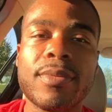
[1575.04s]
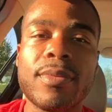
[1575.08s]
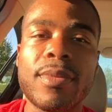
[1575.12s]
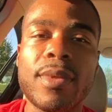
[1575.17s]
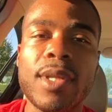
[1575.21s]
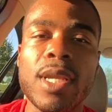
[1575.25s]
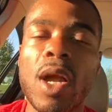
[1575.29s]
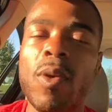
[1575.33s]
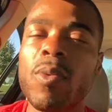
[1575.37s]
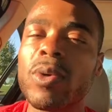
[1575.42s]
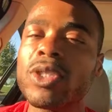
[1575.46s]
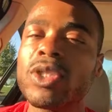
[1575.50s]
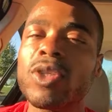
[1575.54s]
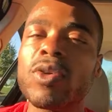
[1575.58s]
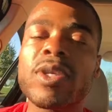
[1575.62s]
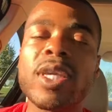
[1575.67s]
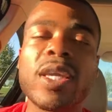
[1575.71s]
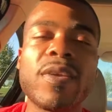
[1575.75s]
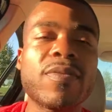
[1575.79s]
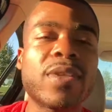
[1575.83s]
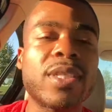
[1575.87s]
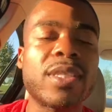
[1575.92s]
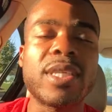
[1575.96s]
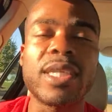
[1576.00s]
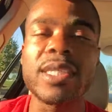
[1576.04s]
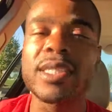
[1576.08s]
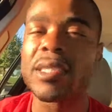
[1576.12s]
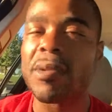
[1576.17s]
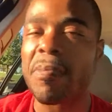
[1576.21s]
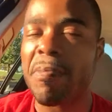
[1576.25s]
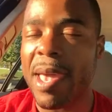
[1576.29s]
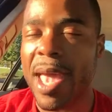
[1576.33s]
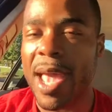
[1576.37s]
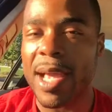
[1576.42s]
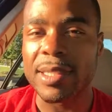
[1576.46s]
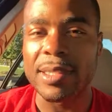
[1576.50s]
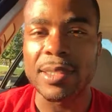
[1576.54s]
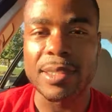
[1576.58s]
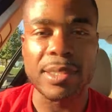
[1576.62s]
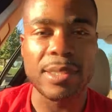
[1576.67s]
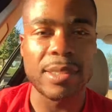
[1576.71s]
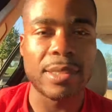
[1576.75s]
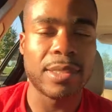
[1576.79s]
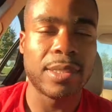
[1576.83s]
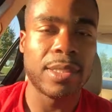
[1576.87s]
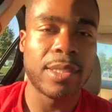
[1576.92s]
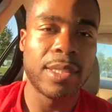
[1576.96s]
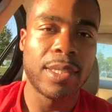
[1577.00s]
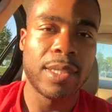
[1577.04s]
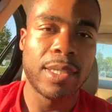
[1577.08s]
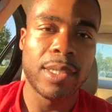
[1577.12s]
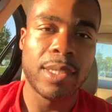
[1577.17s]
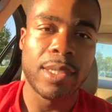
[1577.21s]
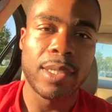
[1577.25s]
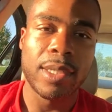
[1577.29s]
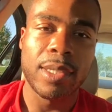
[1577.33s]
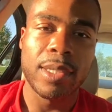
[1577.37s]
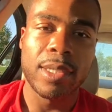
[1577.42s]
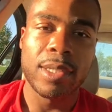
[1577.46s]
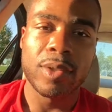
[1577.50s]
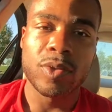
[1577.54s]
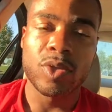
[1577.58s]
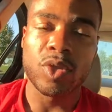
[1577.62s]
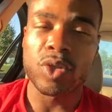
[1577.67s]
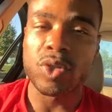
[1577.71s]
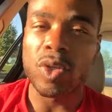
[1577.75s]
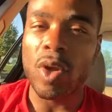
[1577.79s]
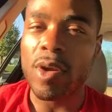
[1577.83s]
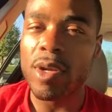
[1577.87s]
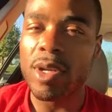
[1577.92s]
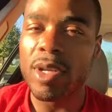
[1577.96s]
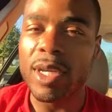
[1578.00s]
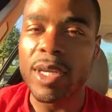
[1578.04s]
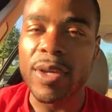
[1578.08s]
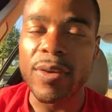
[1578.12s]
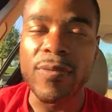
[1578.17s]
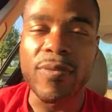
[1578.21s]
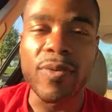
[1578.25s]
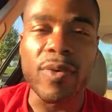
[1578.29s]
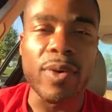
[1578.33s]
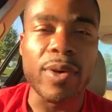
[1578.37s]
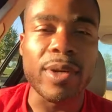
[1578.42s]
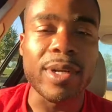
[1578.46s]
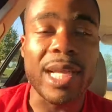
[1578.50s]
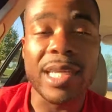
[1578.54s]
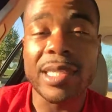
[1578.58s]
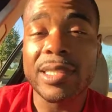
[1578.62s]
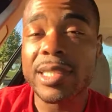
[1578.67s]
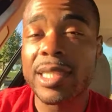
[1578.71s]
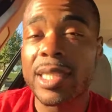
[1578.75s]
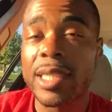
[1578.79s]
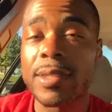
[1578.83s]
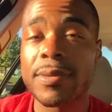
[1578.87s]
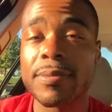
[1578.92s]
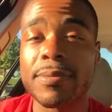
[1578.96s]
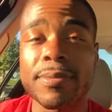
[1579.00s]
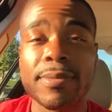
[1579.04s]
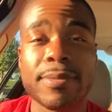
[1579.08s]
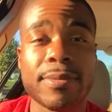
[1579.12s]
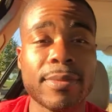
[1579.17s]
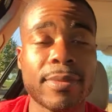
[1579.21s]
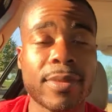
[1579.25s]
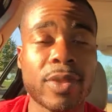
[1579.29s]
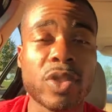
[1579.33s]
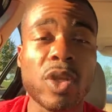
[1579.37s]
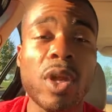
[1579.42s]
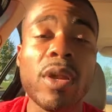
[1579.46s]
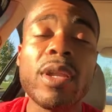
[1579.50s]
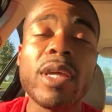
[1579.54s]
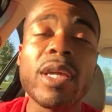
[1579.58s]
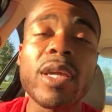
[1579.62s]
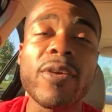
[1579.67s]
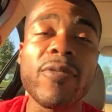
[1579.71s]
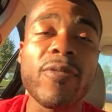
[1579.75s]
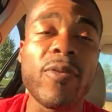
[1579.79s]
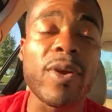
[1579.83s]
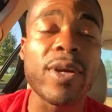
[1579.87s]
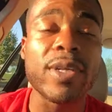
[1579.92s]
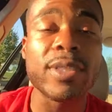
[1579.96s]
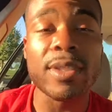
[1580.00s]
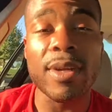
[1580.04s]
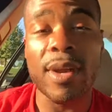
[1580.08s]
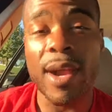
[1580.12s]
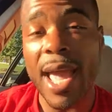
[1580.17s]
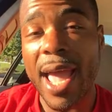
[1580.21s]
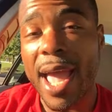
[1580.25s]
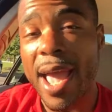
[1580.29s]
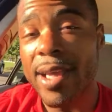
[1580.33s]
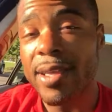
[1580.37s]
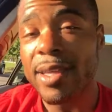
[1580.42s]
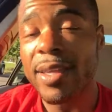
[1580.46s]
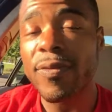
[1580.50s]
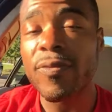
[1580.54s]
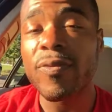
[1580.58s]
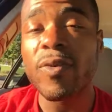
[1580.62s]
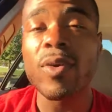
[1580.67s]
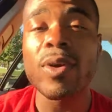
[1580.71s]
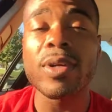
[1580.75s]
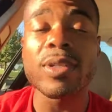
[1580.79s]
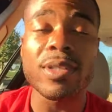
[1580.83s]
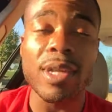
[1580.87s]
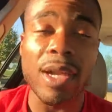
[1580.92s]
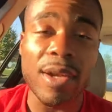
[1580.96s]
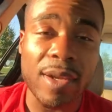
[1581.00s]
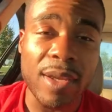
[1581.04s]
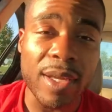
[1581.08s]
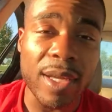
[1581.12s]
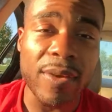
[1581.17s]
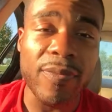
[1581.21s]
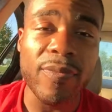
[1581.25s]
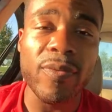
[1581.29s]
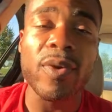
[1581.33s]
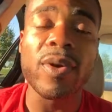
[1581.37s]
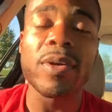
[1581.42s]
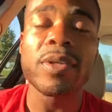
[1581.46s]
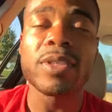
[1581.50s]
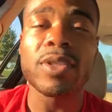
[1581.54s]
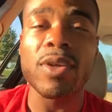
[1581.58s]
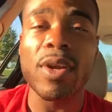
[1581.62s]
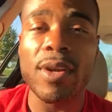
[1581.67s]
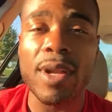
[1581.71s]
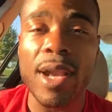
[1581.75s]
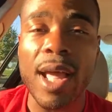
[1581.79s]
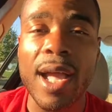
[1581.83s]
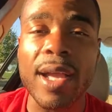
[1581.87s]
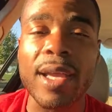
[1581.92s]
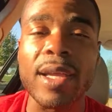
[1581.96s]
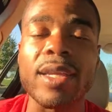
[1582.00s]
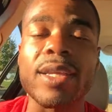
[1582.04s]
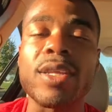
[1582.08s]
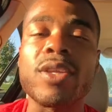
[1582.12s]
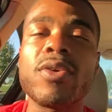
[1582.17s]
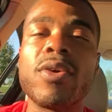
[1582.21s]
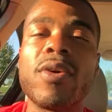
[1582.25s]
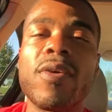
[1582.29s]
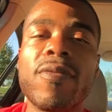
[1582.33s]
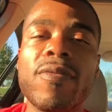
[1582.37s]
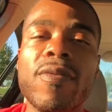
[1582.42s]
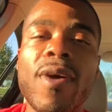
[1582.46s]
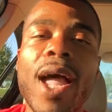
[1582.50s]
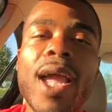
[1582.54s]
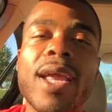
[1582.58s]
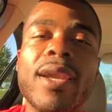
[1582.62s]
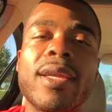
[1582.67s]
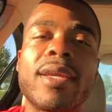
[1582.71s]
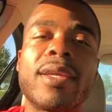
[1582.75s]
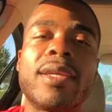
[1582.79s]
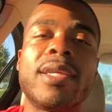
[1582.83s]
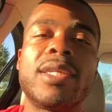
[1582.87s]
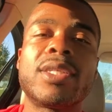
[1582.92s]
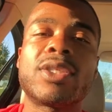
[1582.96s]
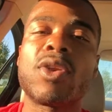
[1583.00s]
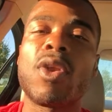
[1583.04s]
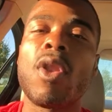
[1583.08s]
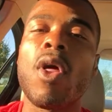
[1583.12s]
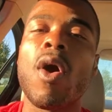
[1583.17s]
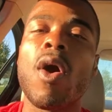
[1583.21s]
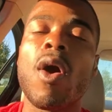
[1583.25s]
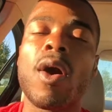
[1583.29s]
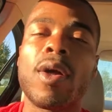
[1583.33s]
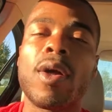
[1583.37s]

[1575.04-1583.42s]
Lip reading: I want your gift to touch the masses. So start looking for it. That's it. Start looking for it. Start asking for it. Start looking for it. Start knocking, and you're gonna find it. It's law.